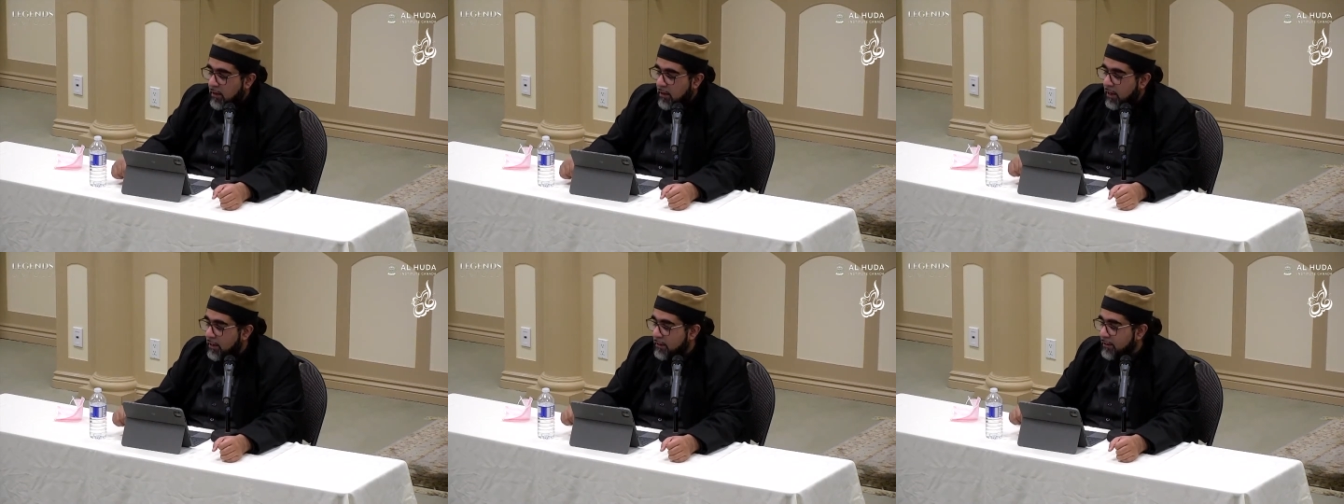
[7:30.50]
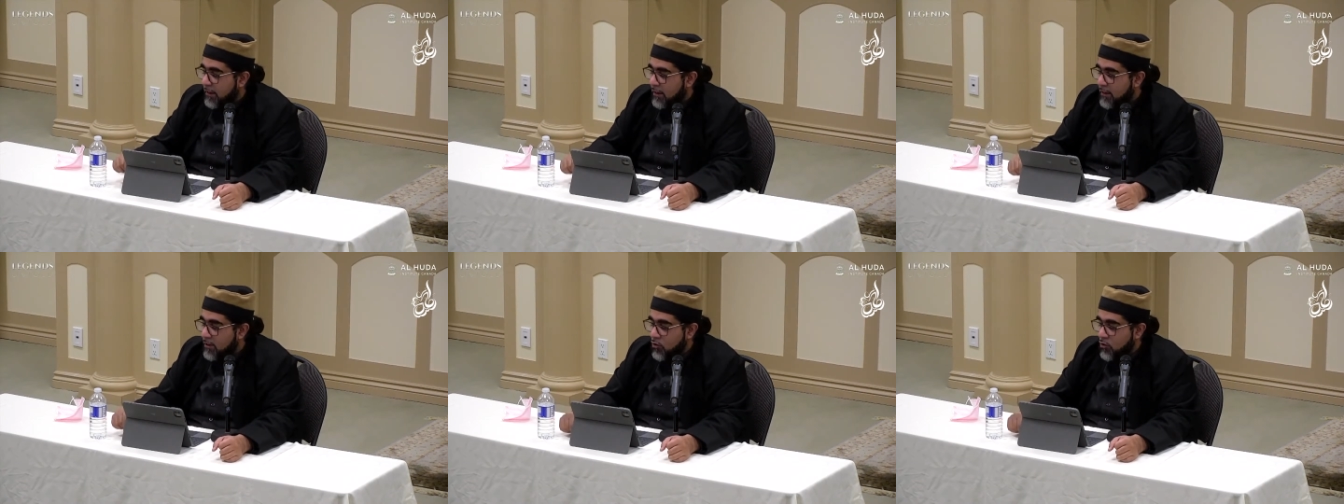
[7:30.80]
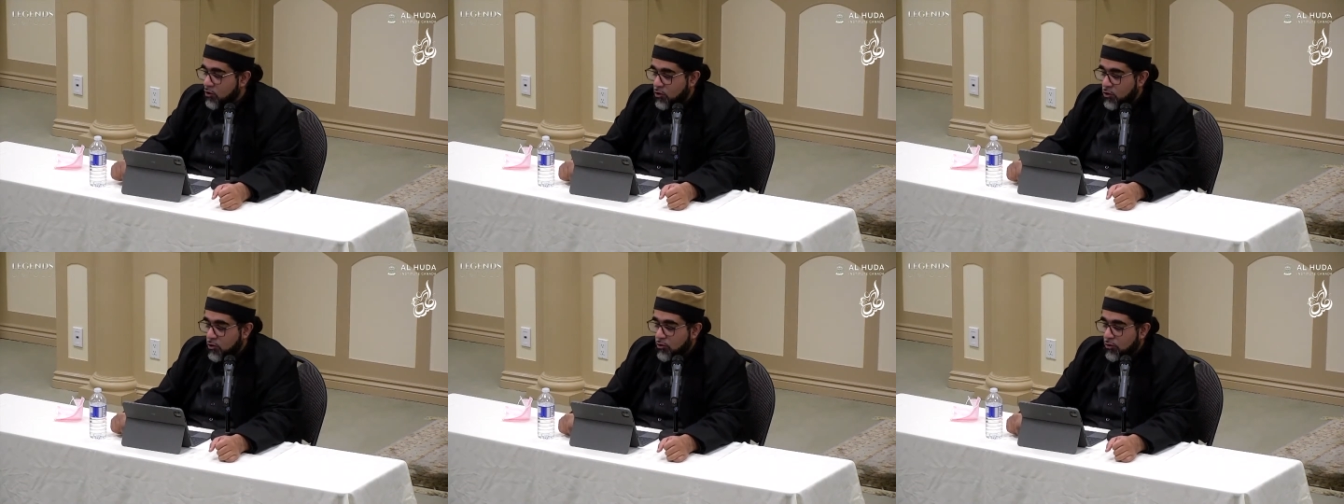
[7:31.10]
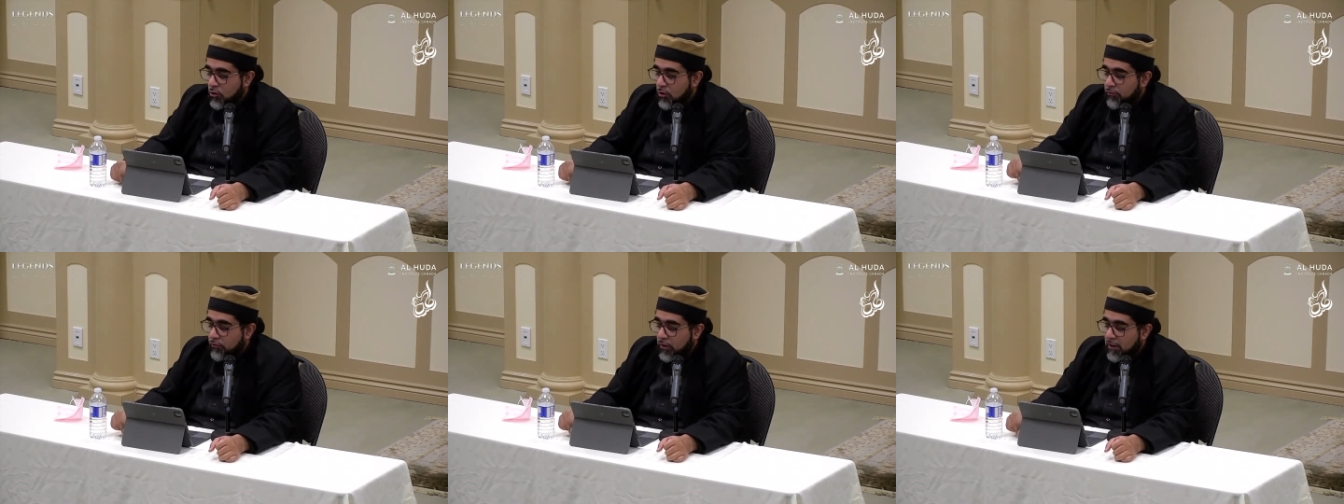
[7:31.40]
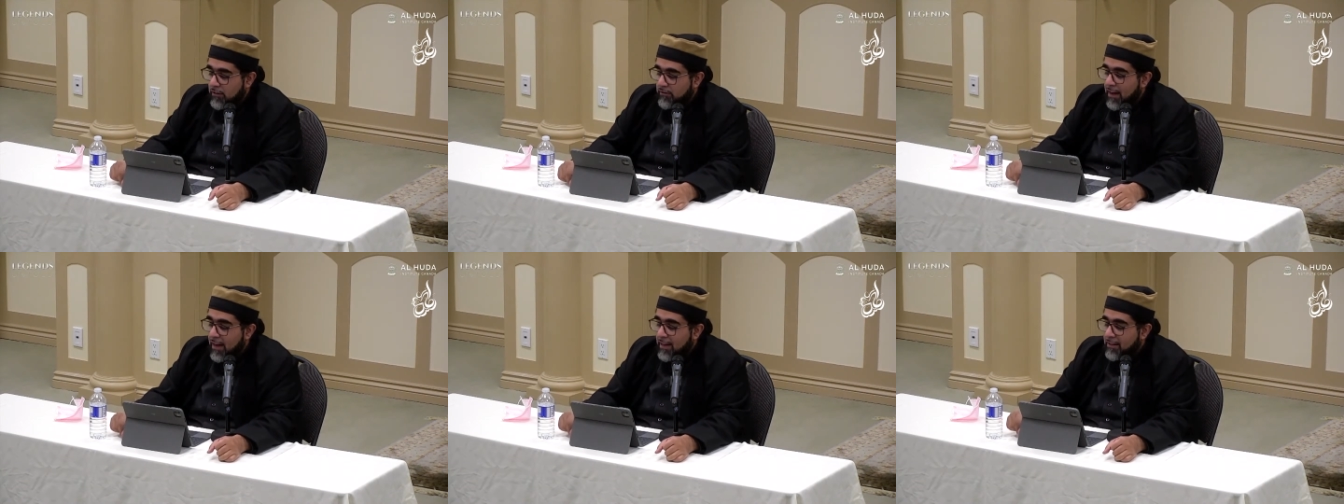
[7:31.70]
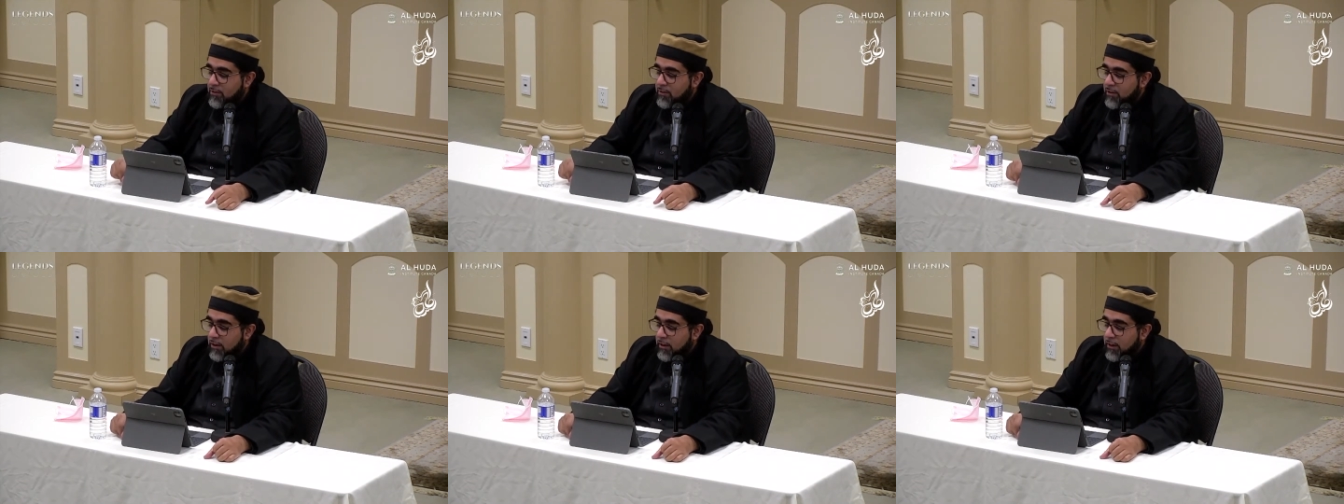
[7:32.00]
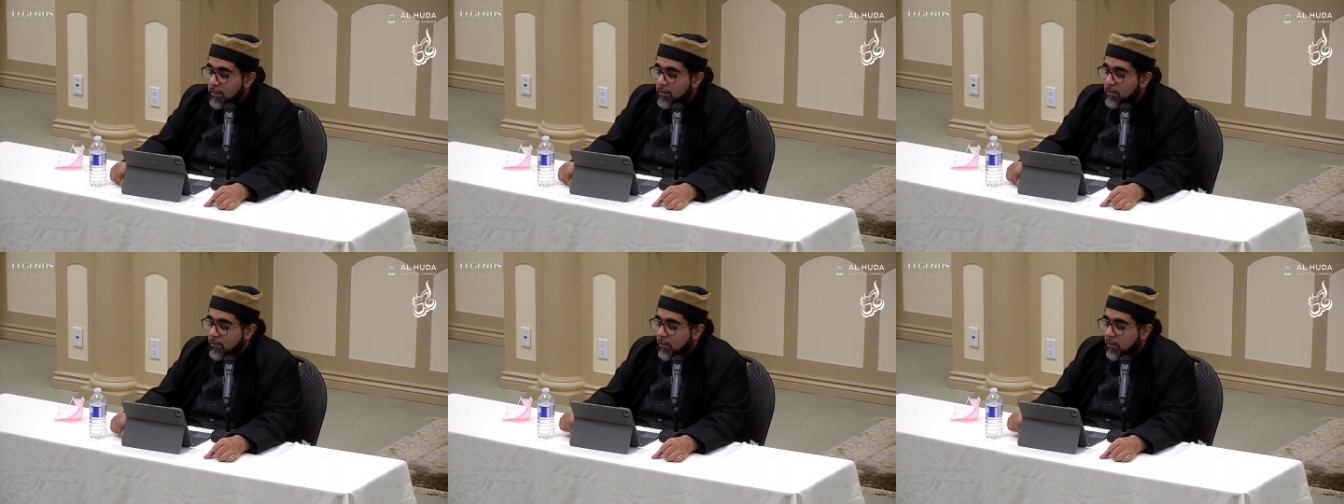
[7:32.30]
in the Institute of Advanced
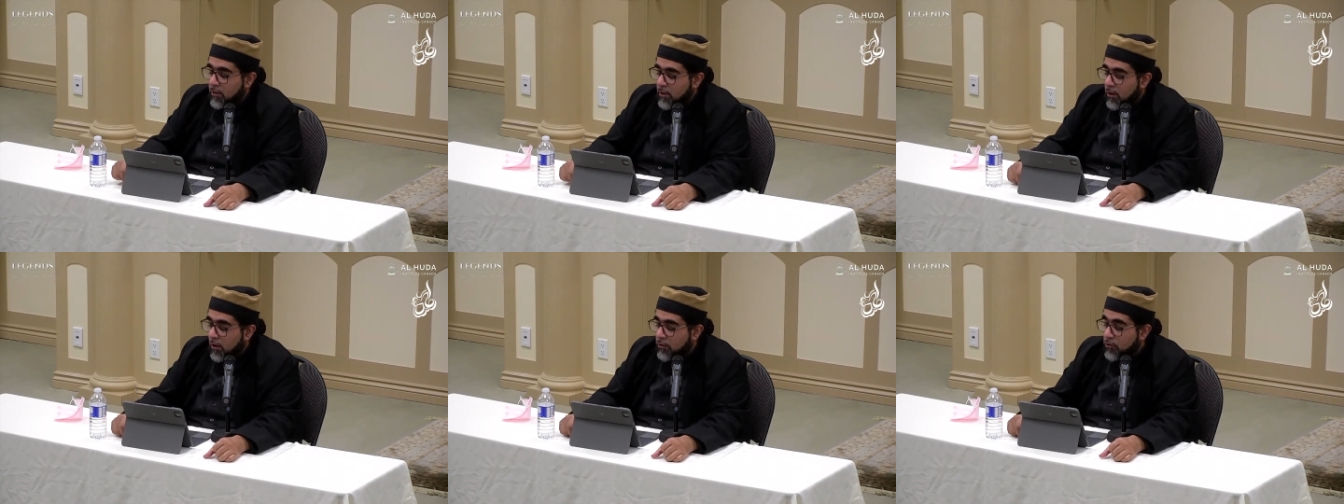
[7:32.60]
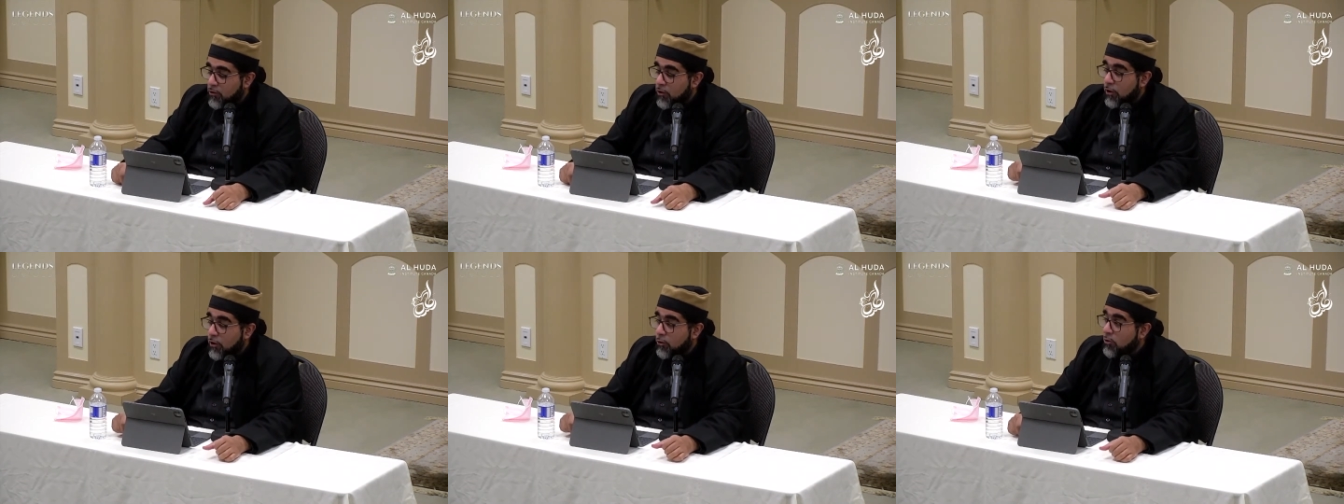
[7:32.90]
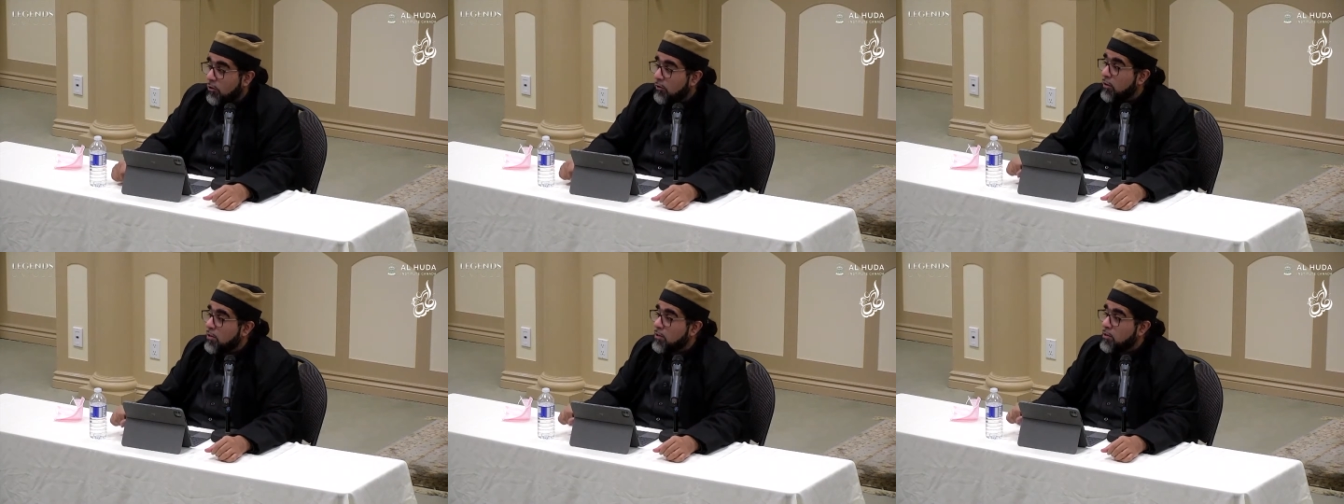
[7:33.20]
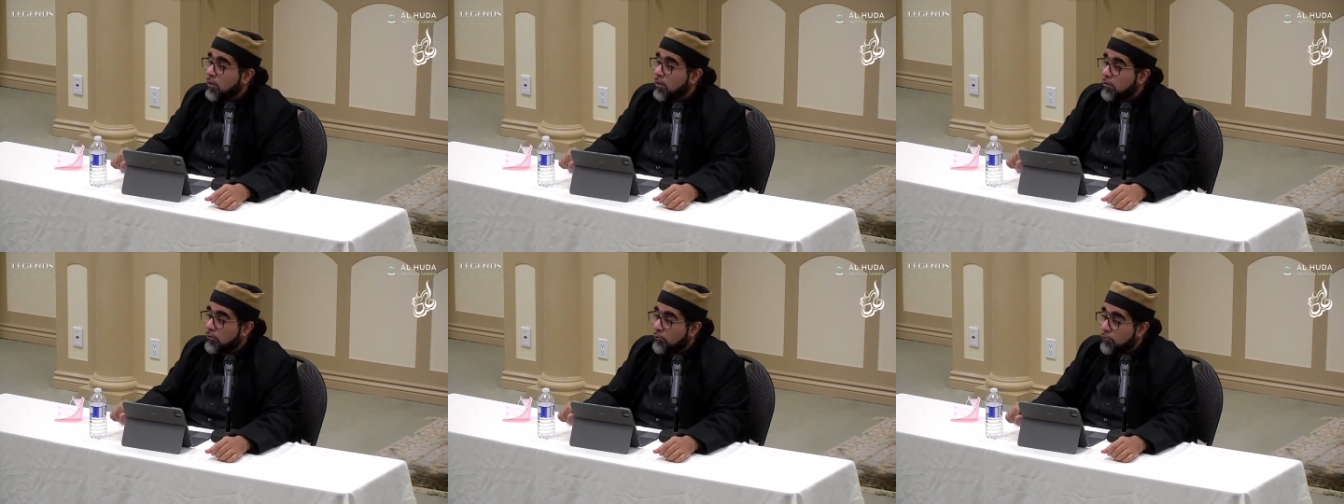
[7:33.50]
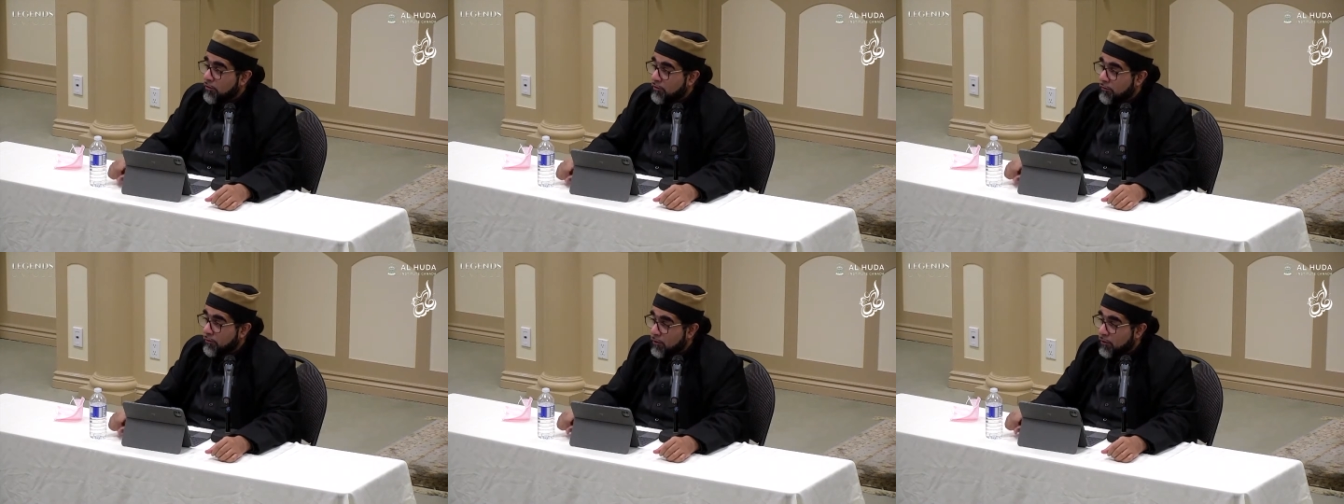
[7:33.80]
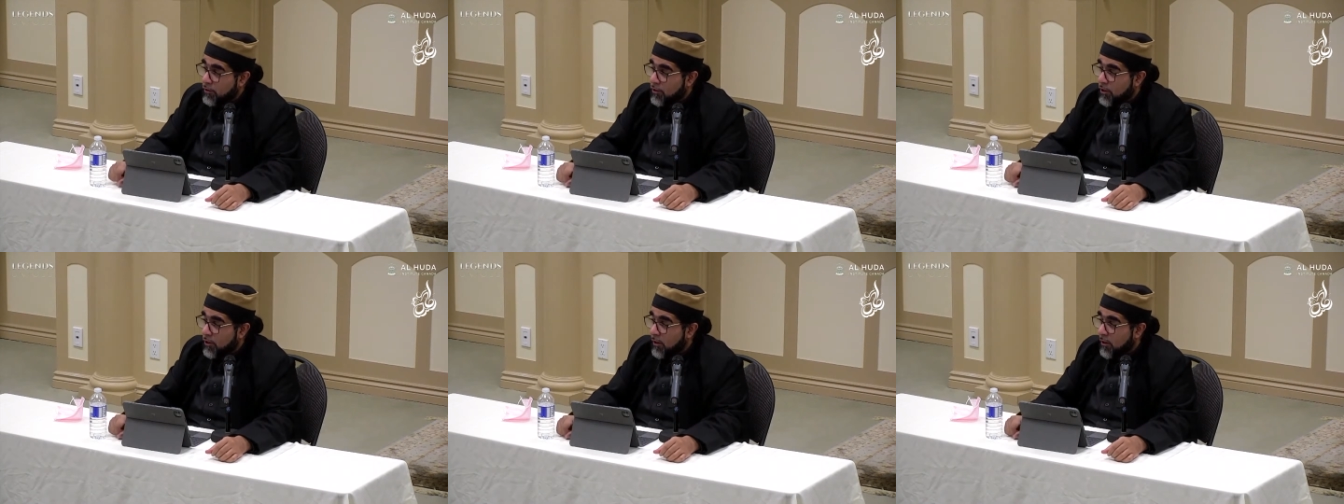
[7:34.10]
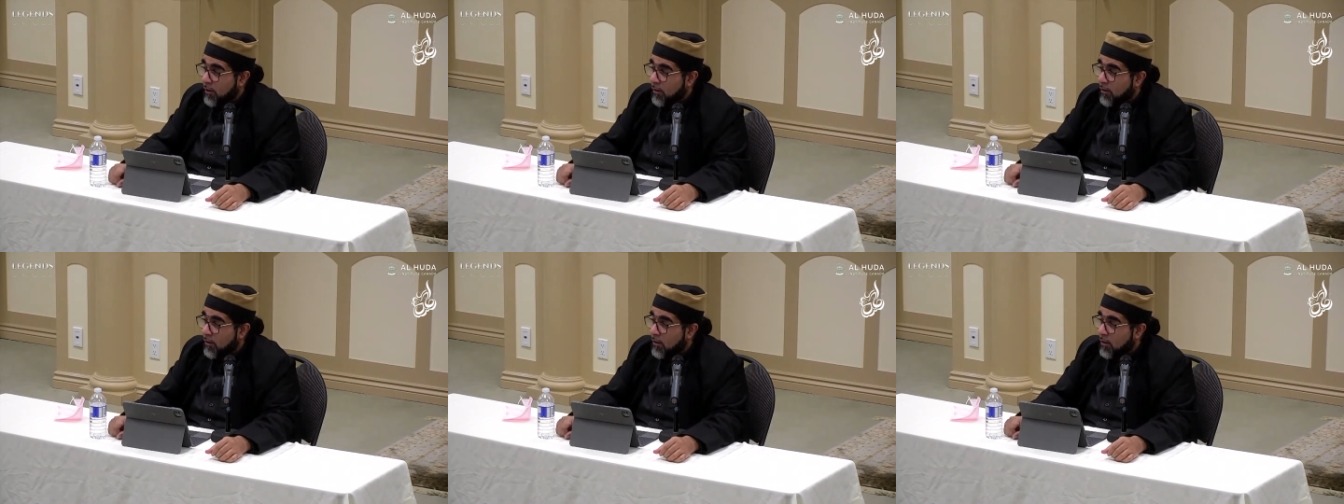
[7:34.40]
Studies in Culture and University of Virginia.